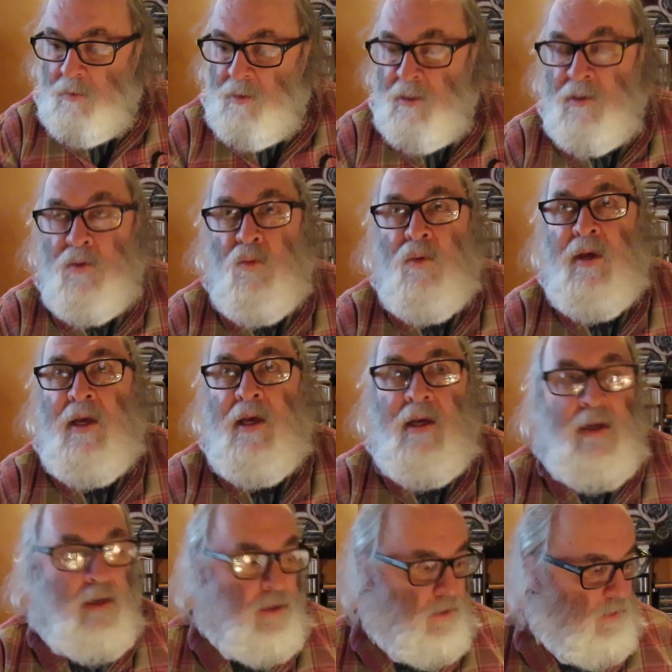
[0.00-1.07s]
this
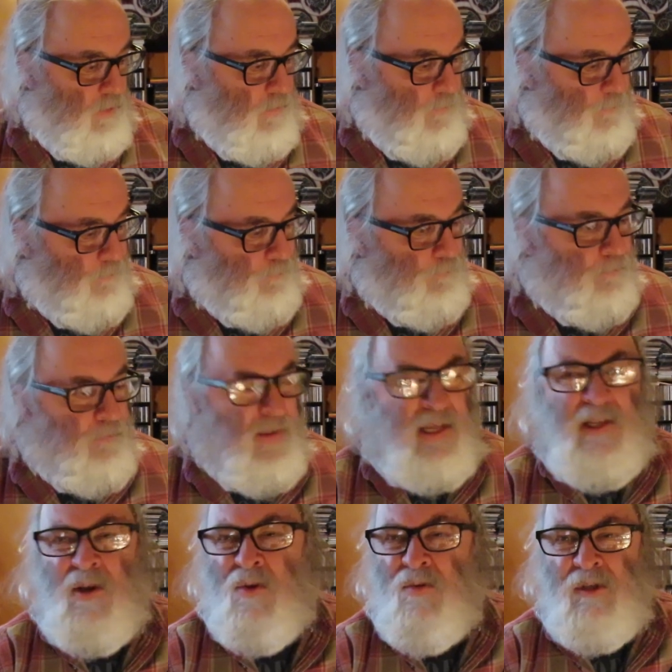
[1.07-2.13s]
week.
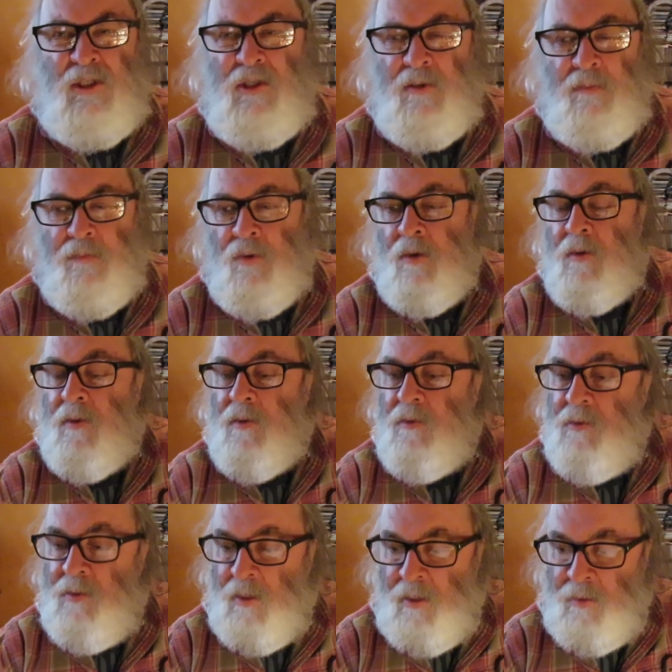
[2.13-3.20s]
It's a Christian book.
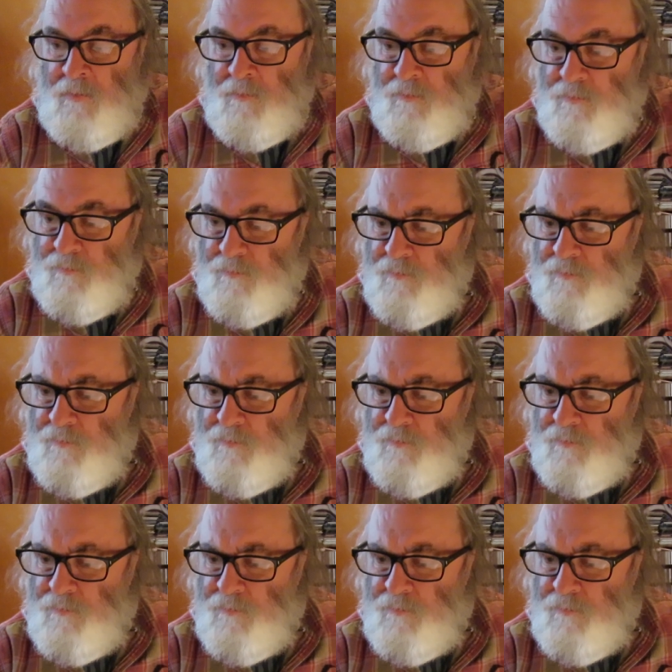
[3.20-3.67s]
It's um,